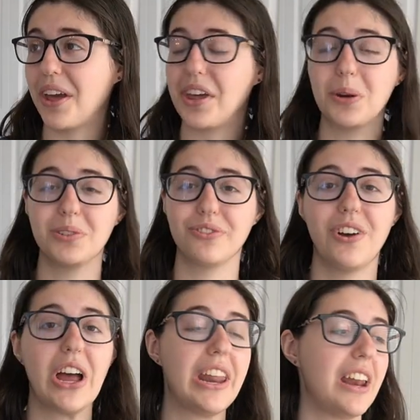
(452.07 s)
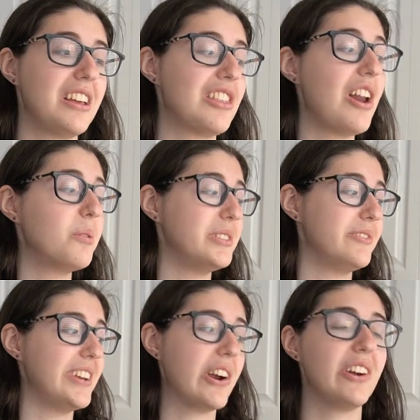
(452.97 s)
I thought it was fun, and I thought it was
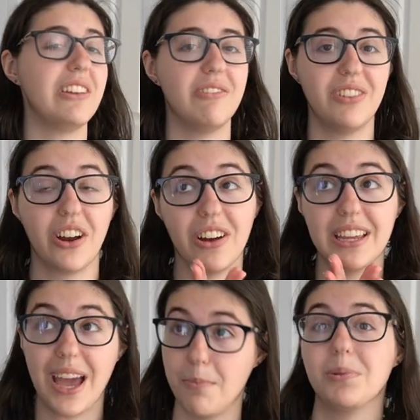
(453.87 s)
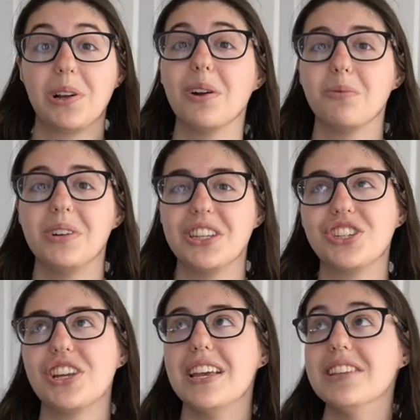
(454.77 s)
very, very Kep1er,
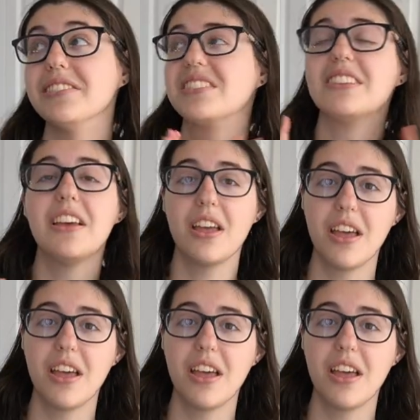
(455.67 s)
which is,